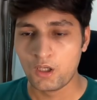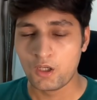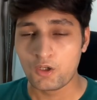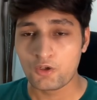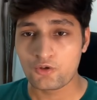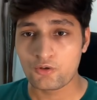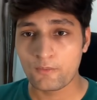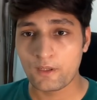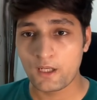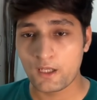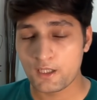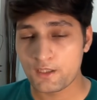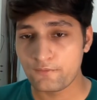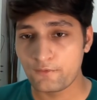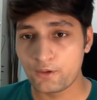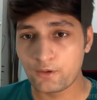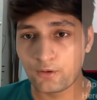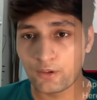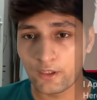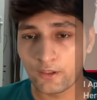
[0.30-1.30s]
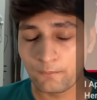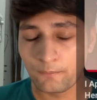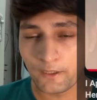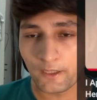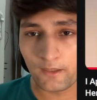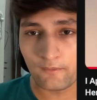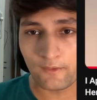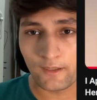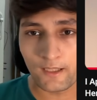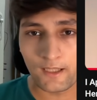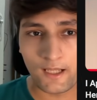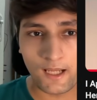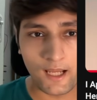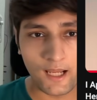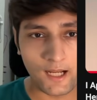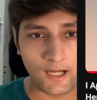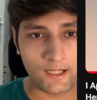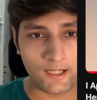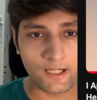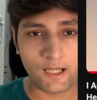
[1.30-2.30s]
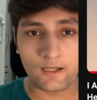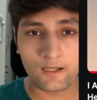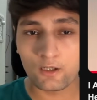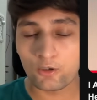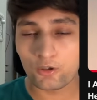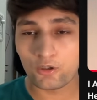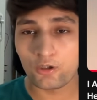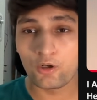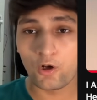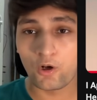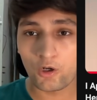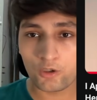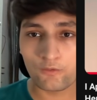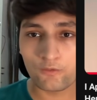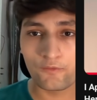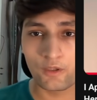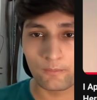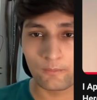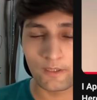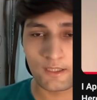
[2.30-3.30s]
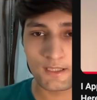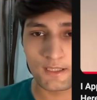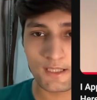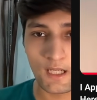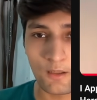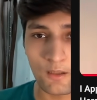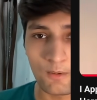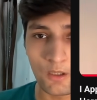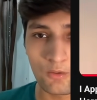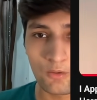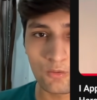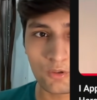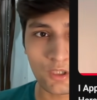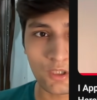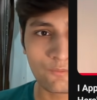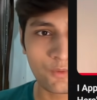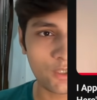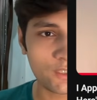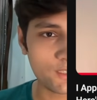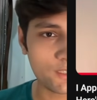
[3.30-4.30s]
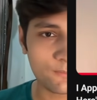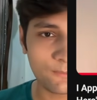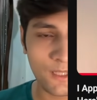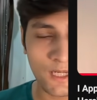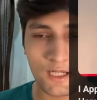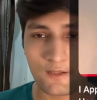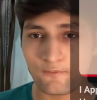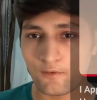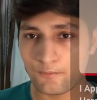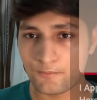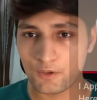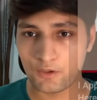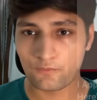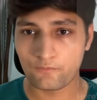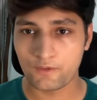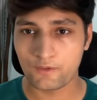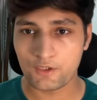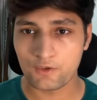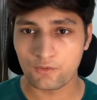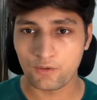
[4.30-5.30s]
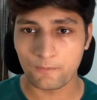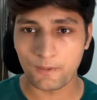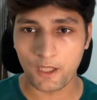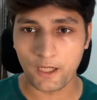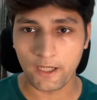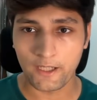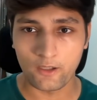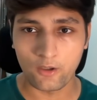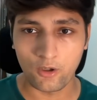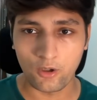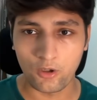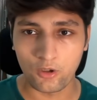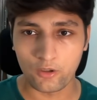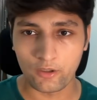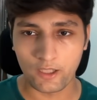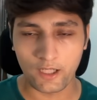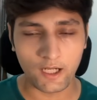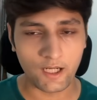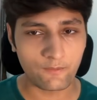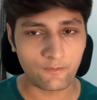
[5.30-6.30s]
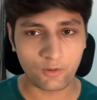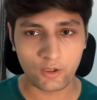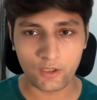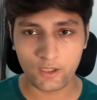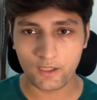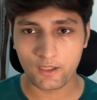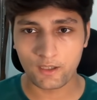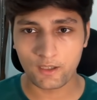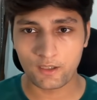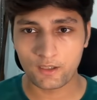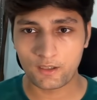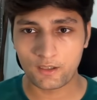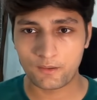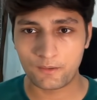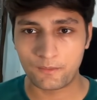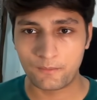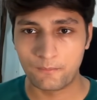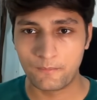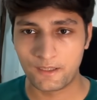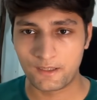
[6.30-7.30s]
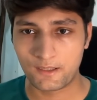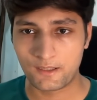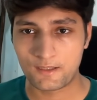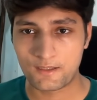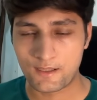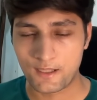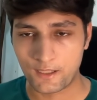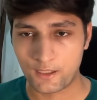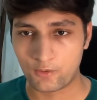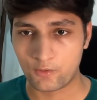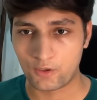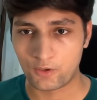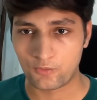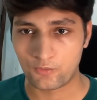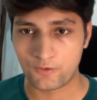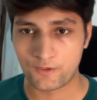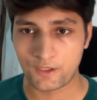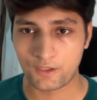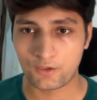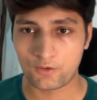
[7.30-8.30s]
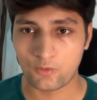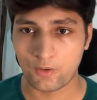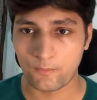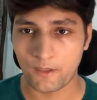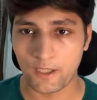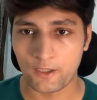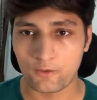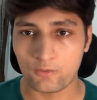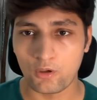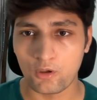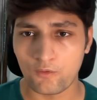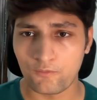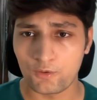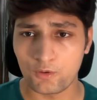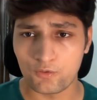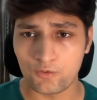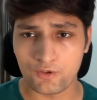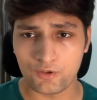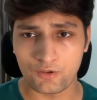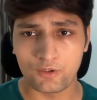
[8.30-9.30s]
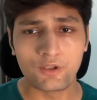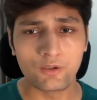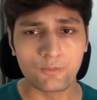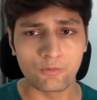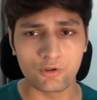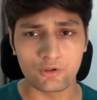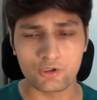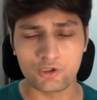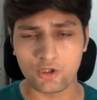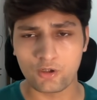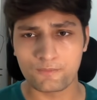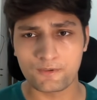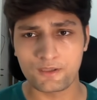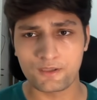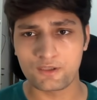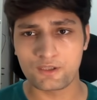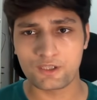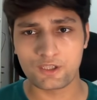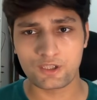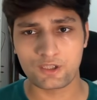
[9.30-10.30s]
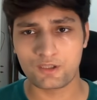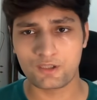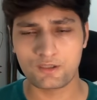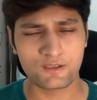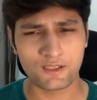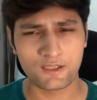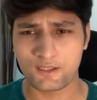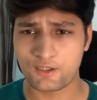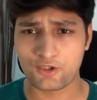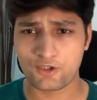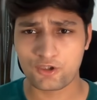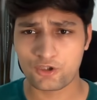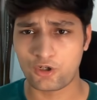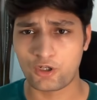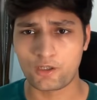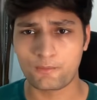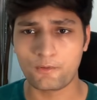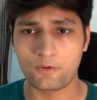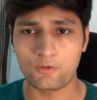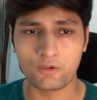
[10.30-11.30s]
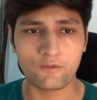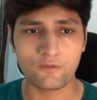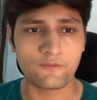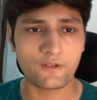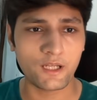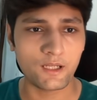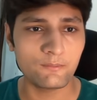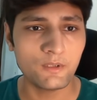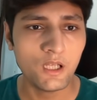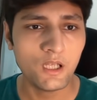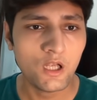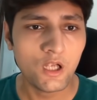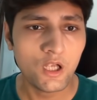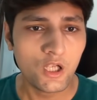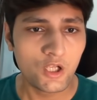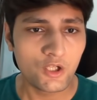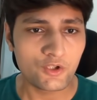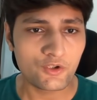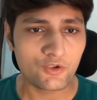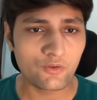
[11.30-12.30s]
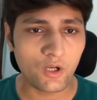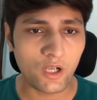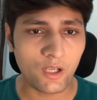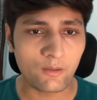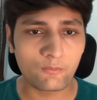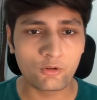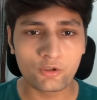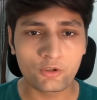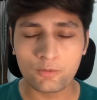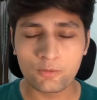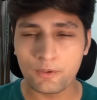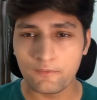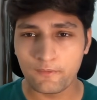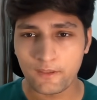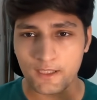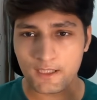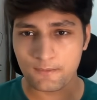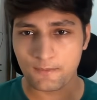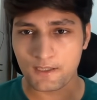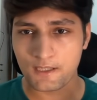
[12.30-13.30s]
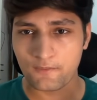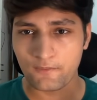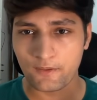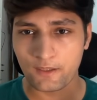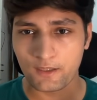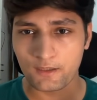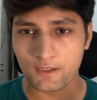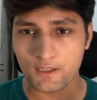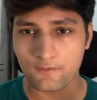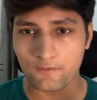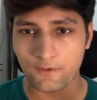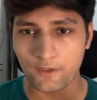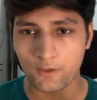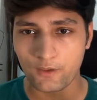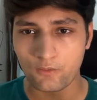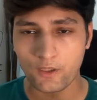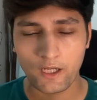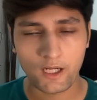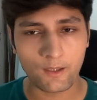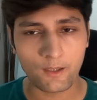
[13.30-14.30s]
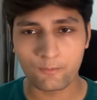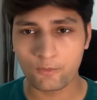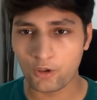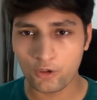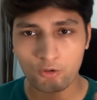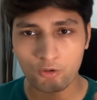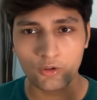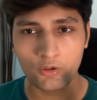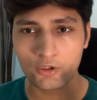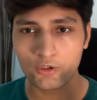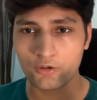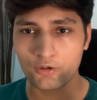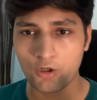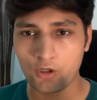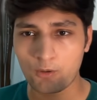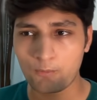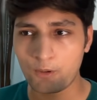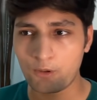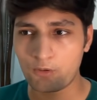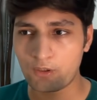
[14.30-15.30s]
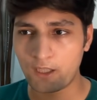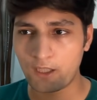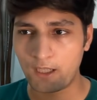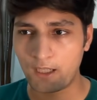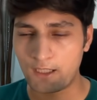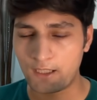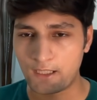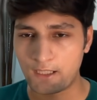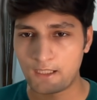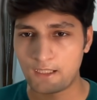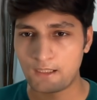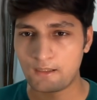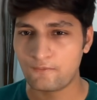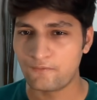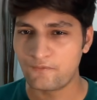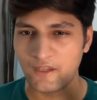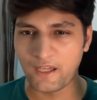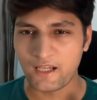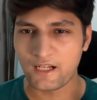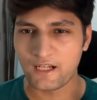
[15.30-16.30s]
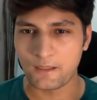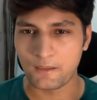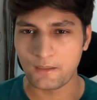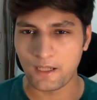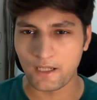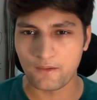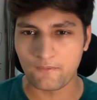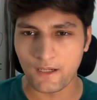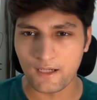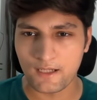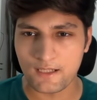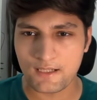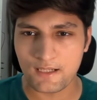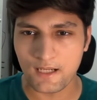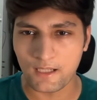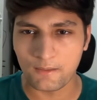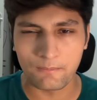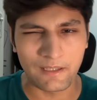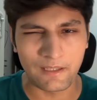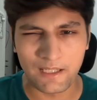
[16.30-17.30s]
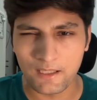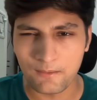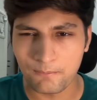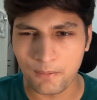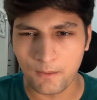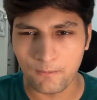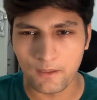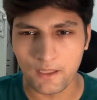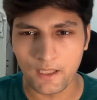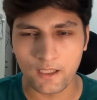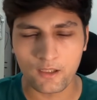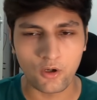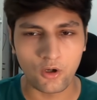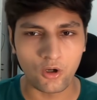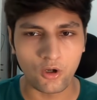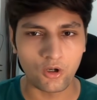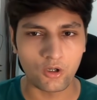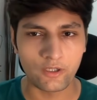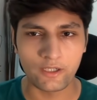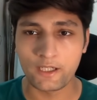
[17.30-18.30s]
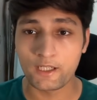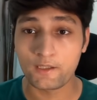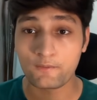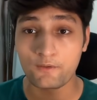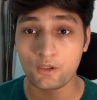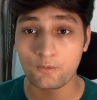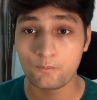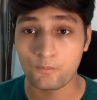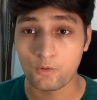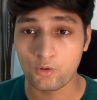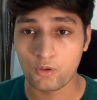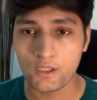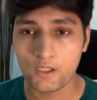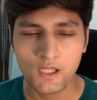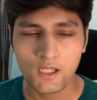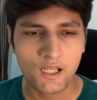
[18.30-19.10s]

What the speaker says: So my last video did pretty well and I got a lot of comments about what are the platforms on which you applied on and what are the methods that you are using to apply to all of those remote jobs in such a short amount of time. So I'm going to be very specific in this video and I'm not going to talk about any vague advice like build in public or network more.